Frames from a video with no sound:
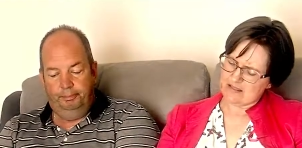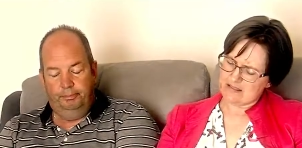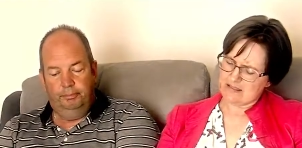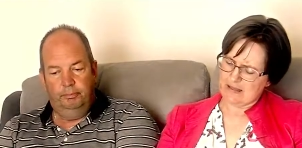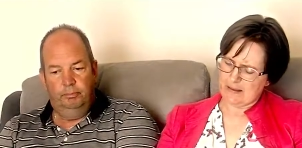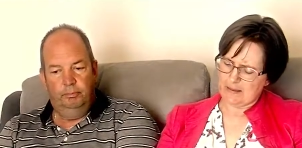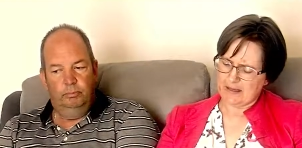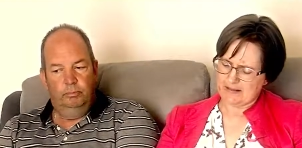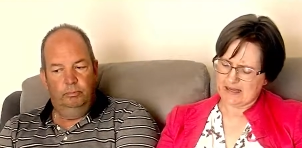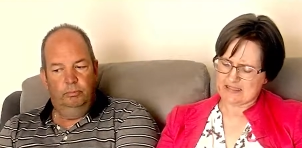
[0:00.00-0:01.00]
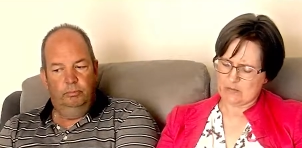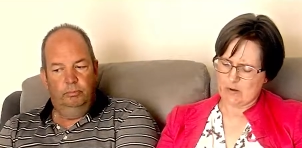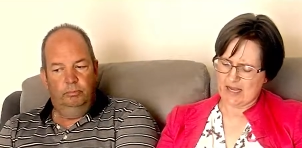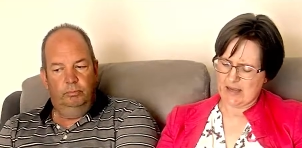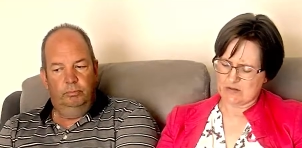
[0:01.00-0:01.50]
Speaker 1: this is the, that? That's the
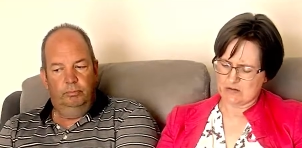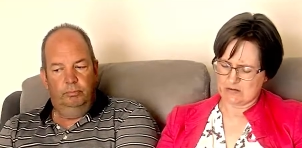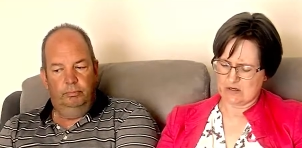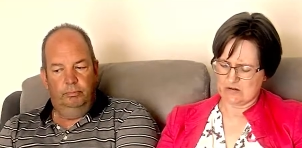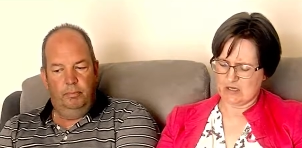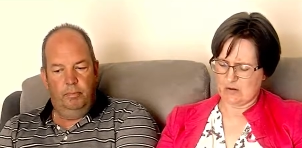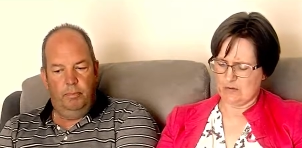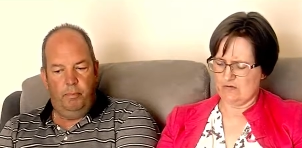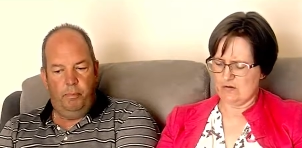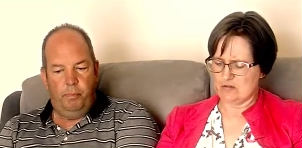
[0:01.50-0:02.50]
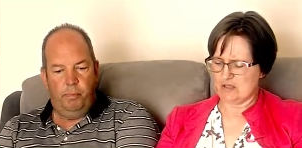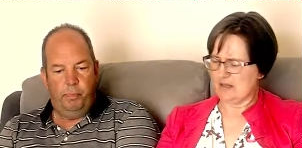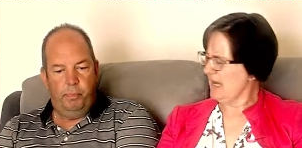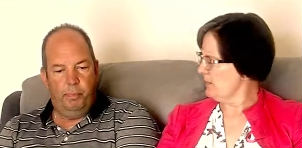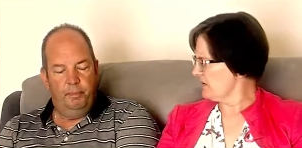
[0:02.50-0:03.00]
way Amazon's going to go in the
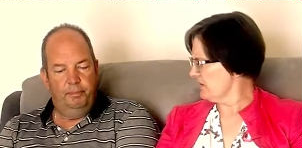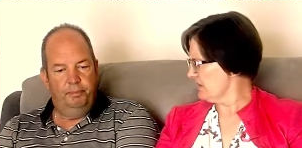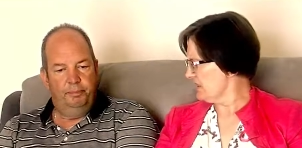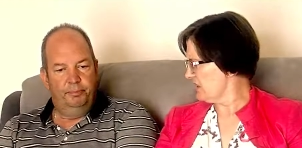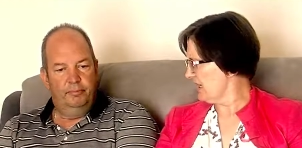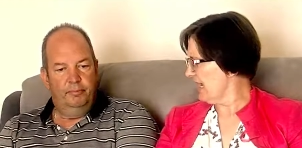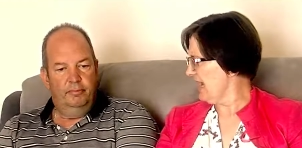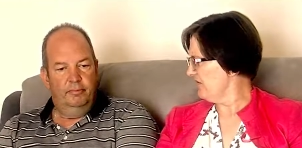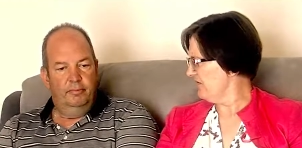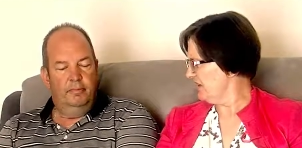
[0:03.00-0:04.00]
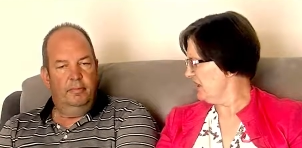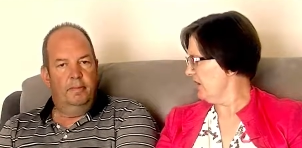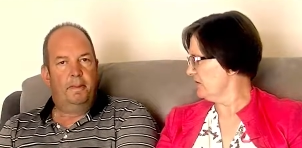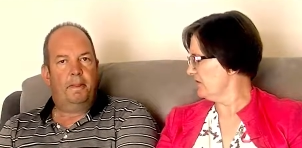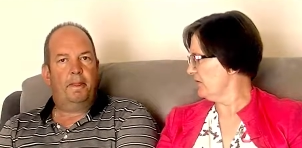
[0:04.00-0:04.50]
future. That Amazon's actually going to have
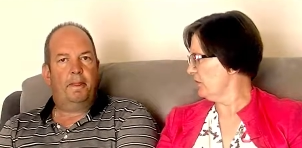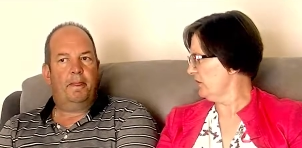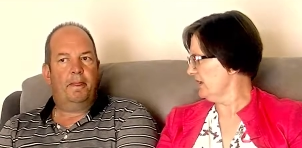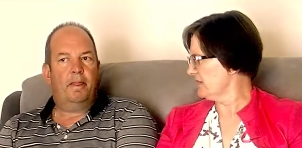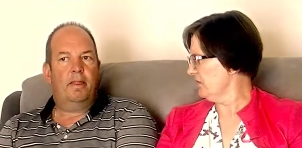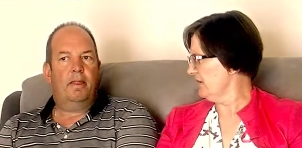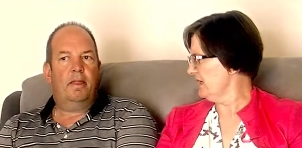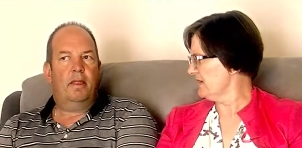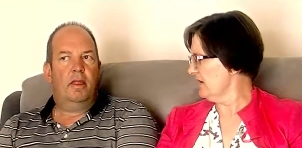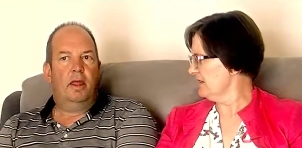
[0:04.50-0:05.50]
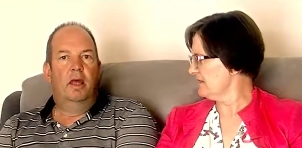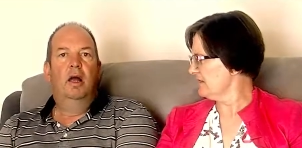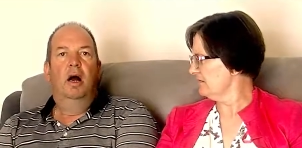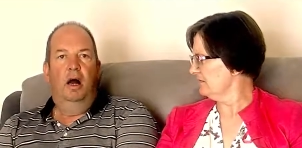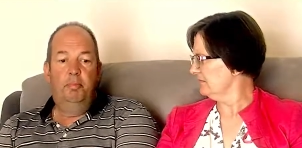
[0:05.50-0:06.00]
videos of the products on their
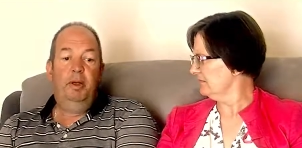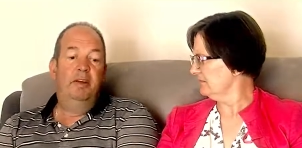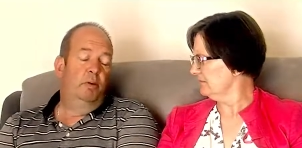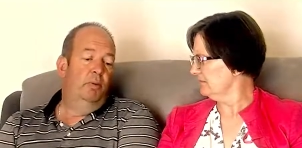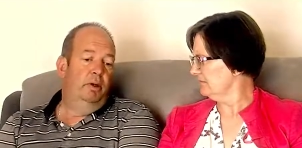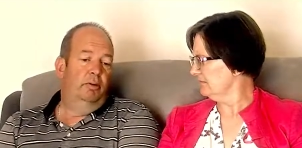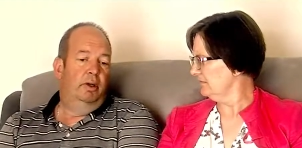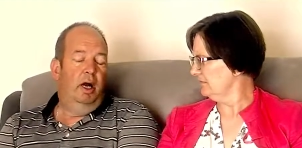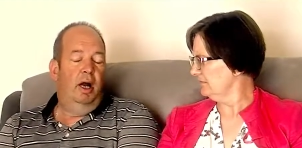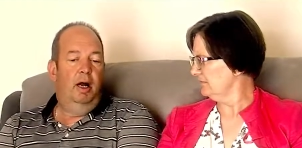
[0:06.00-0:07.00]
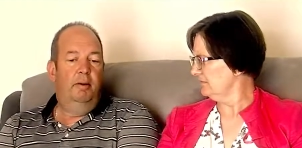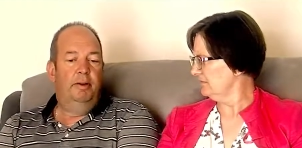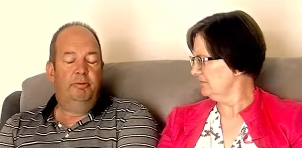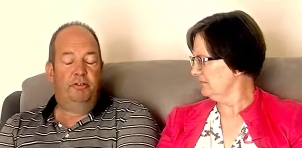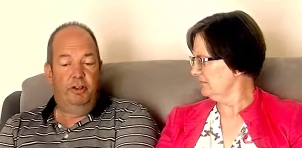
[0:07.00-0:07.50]
sites.
Speaker 2: I believe it will.
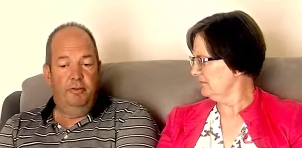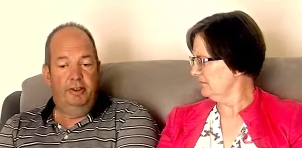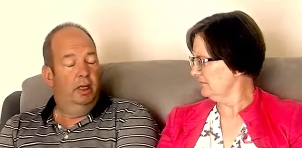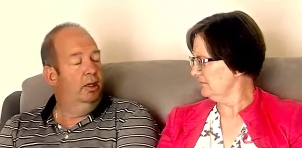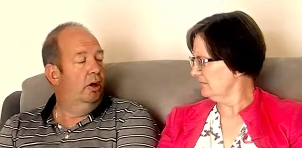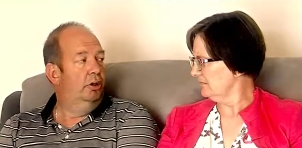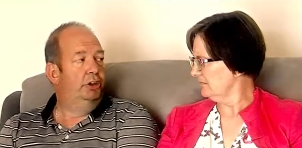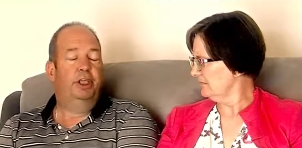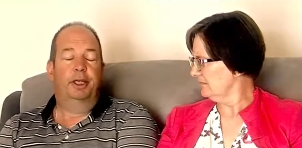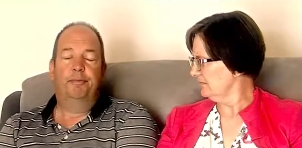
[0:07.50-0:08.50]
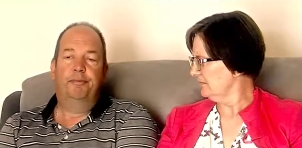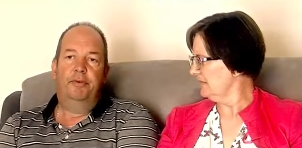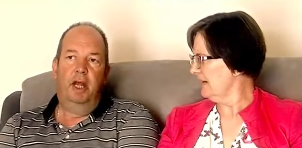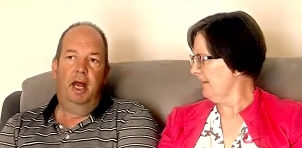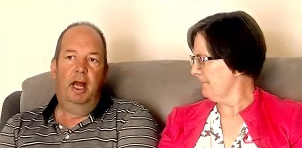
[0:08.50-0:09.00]
Um, there was a survey done last year,
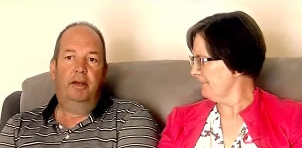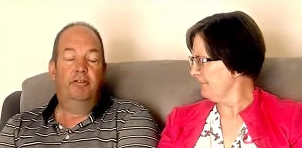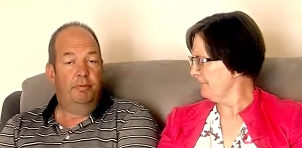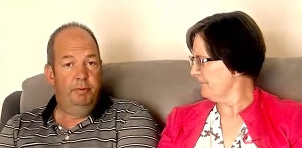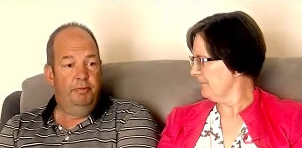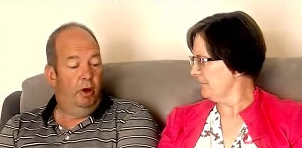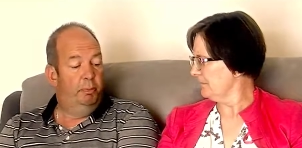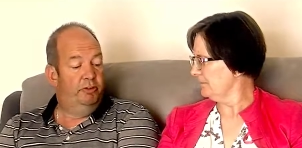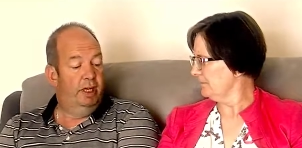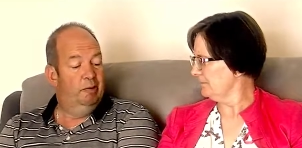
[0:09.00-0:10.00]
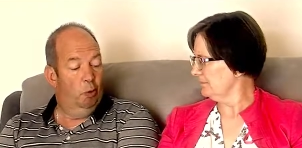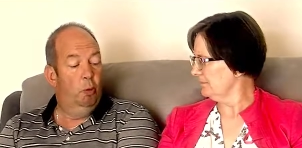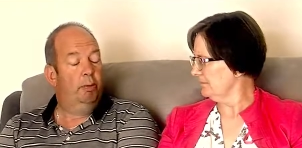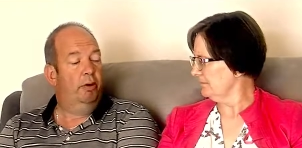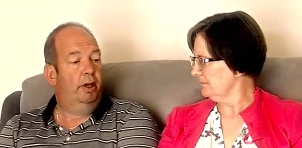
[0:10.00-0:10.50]
yeah. and 75% of
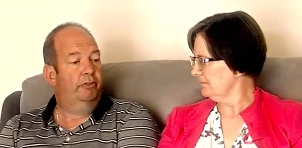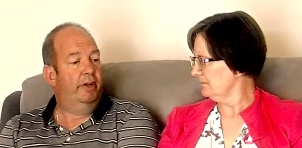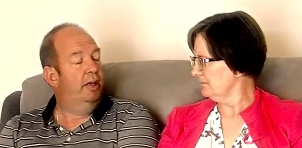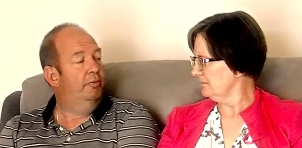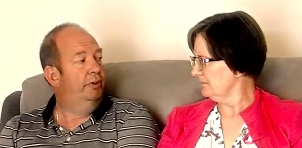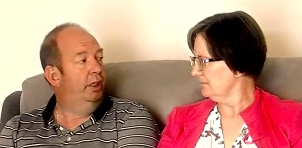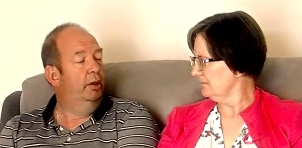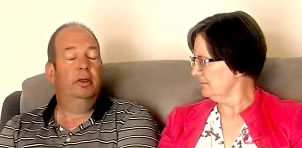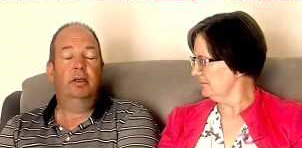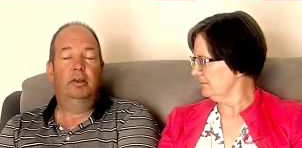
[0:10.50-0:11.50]
all products that had a video